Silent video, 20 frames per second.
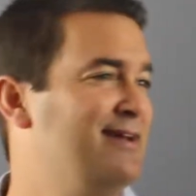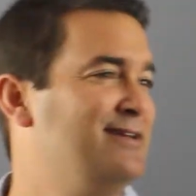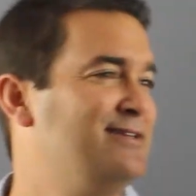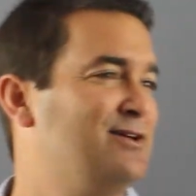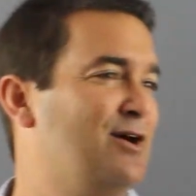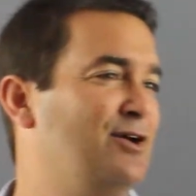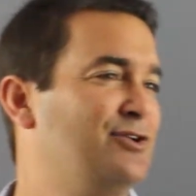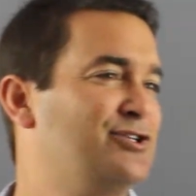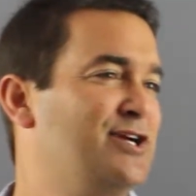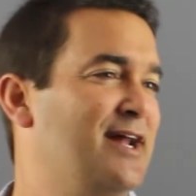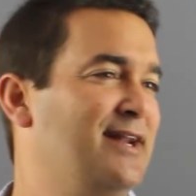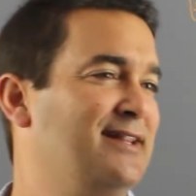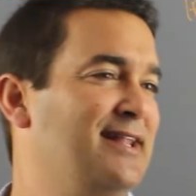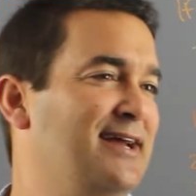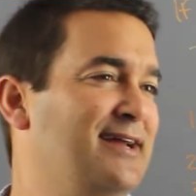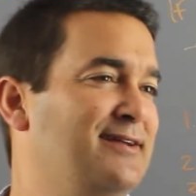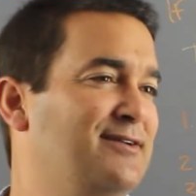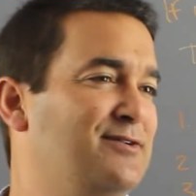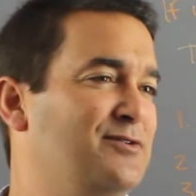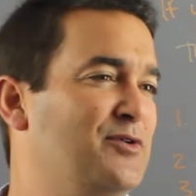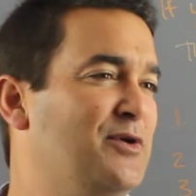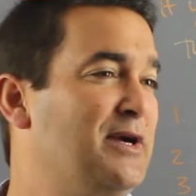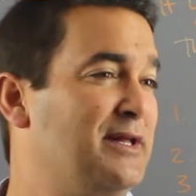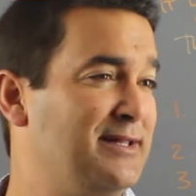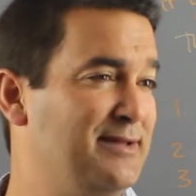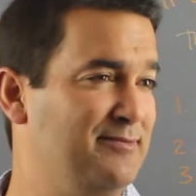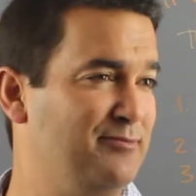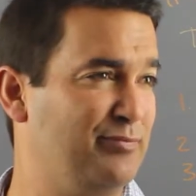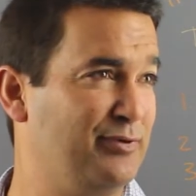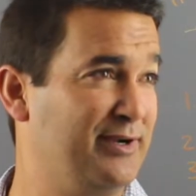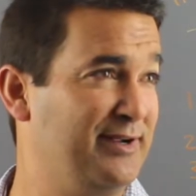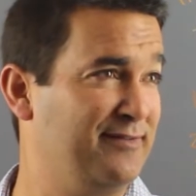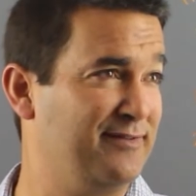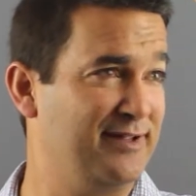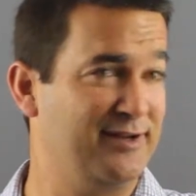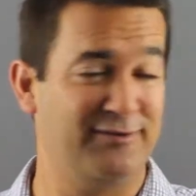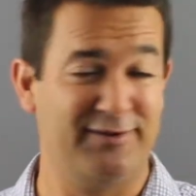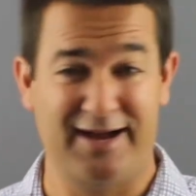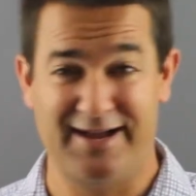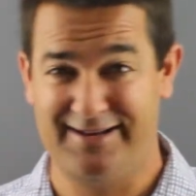So I'll try to like quickly,
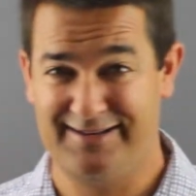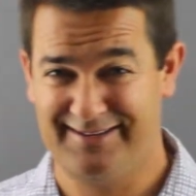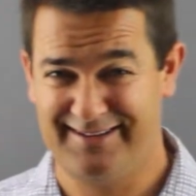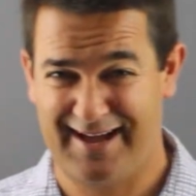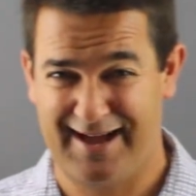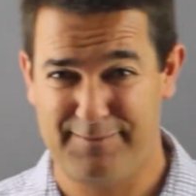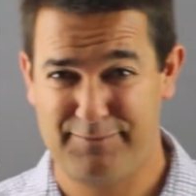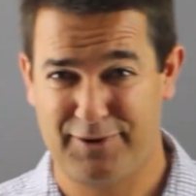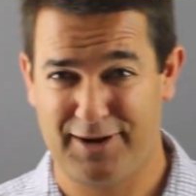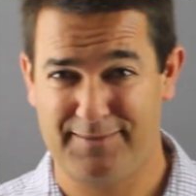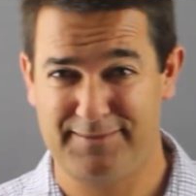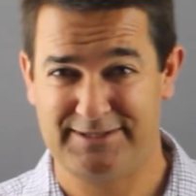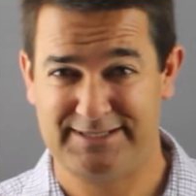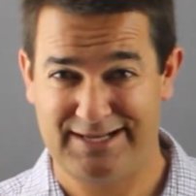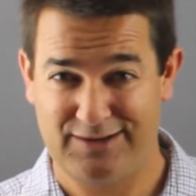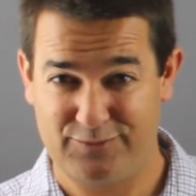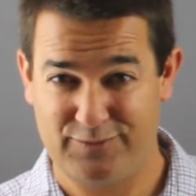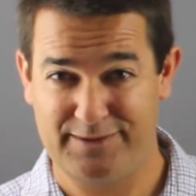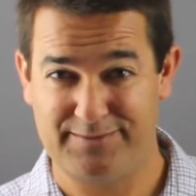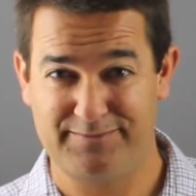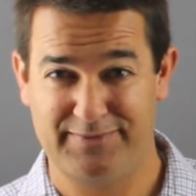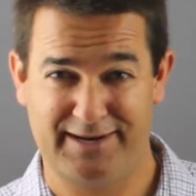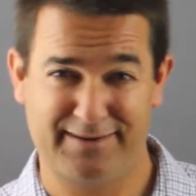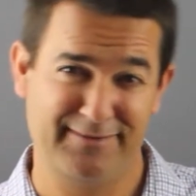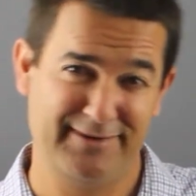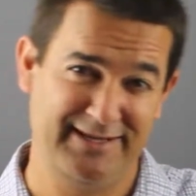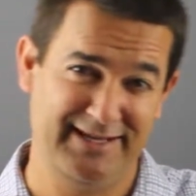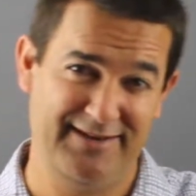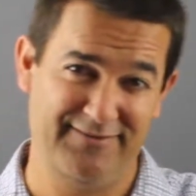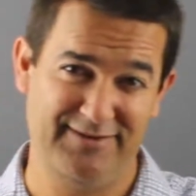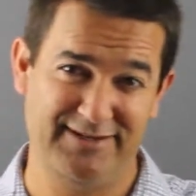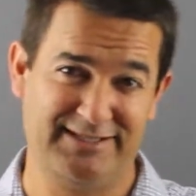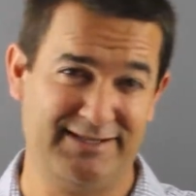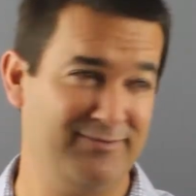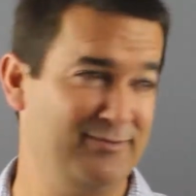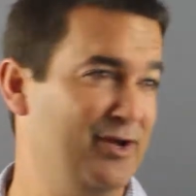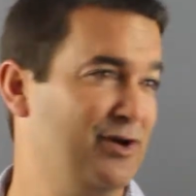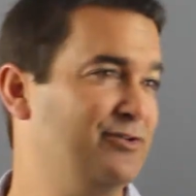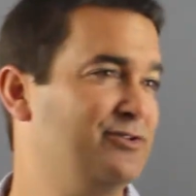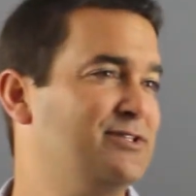briefly write. I promised I wouldn't, but I'm going to give you
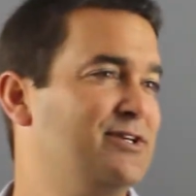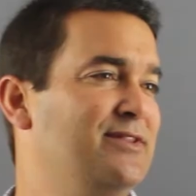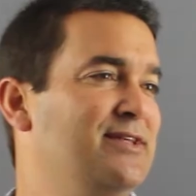some notes.